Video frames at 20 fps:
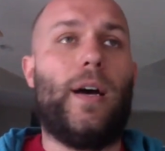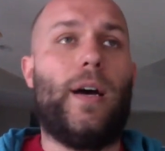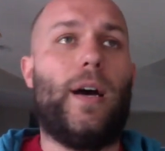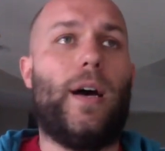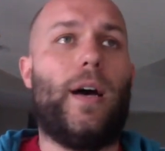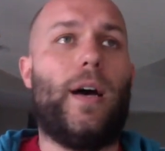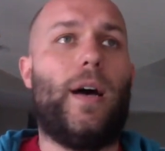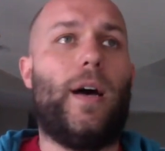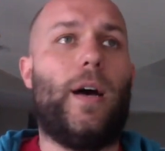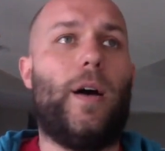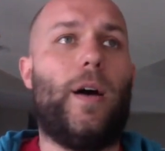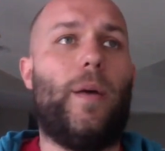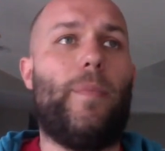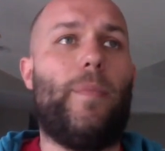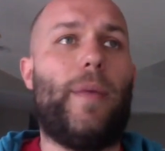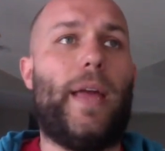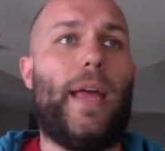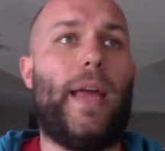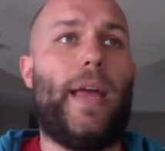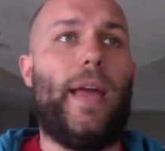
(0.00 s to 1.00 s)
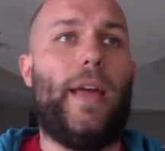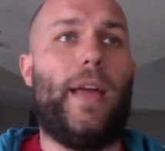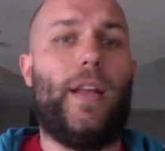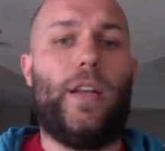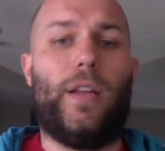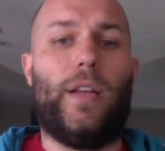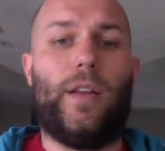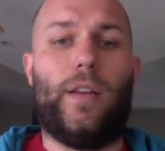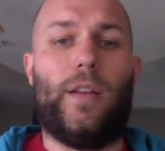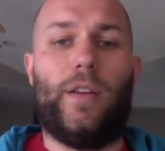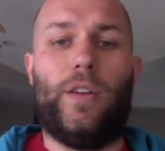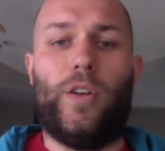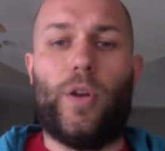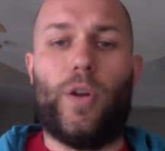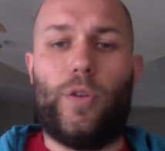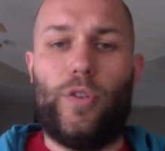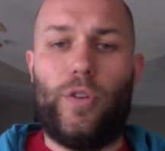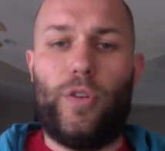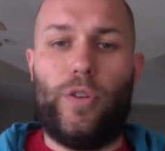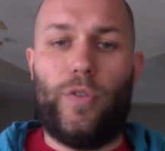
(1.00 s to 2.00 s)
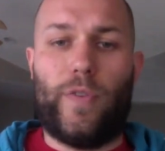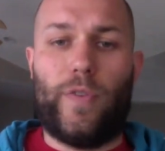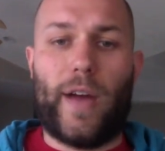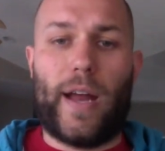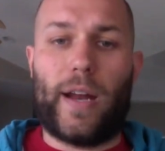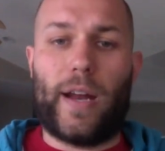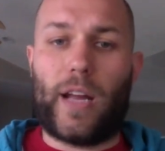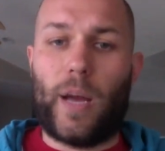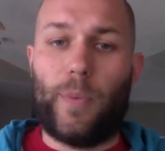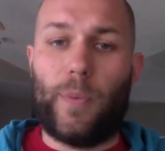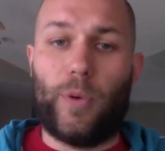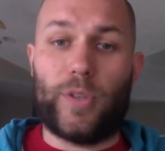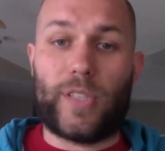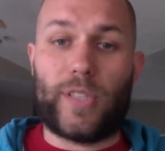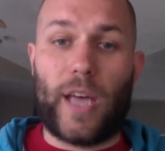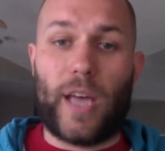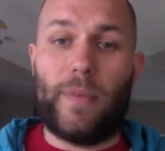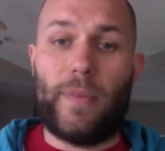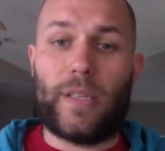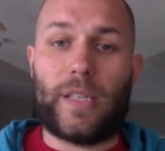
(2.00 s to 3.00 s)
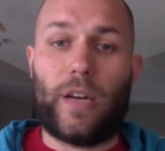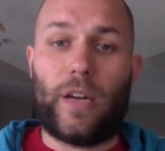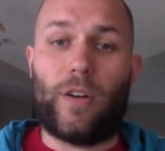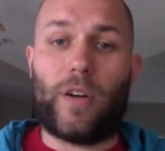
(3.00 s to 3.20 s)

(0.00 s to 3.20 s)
And you've got a couple assignments that are